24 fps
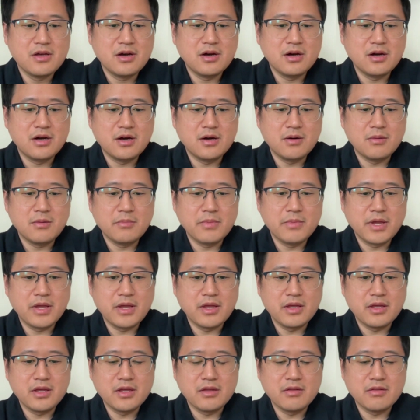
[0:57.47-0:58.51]

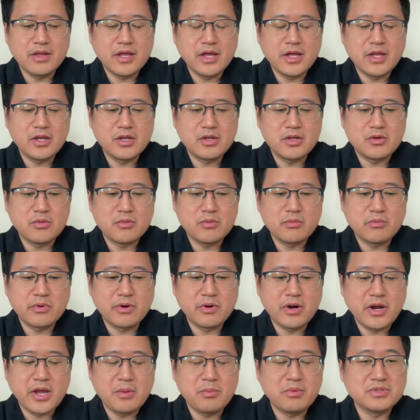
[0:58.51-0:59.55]
and that
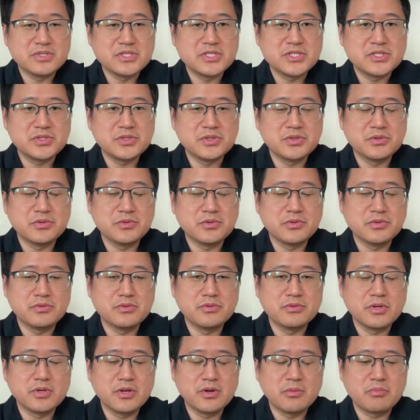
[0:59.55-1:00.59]
we're able to,
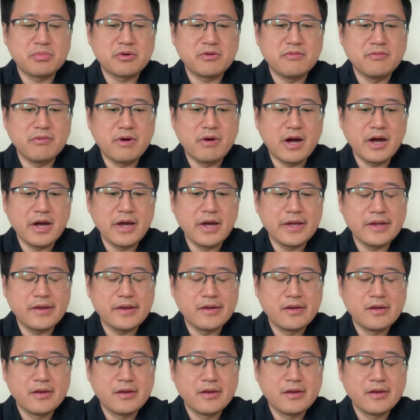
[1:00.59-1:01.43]
provide